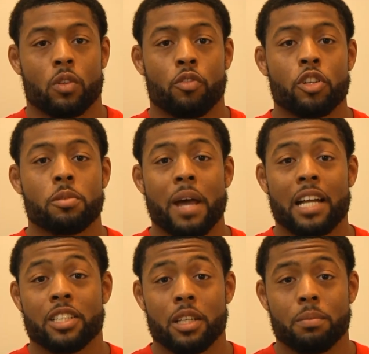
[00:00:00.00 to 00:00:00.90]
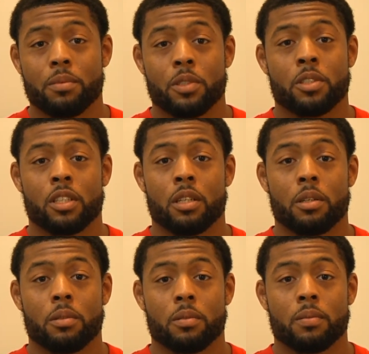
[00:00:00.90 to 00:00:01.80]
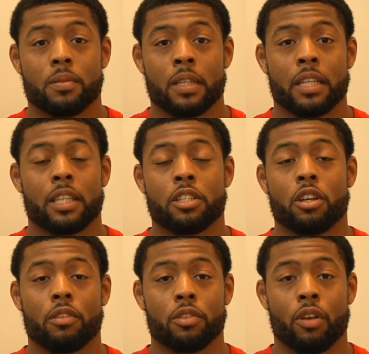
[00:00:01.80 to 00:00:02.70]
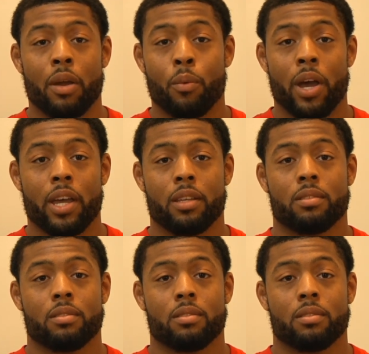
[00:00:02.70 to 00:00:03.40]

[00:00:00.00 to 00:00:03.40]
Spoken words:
The first matchup is gonna kick things off the right way.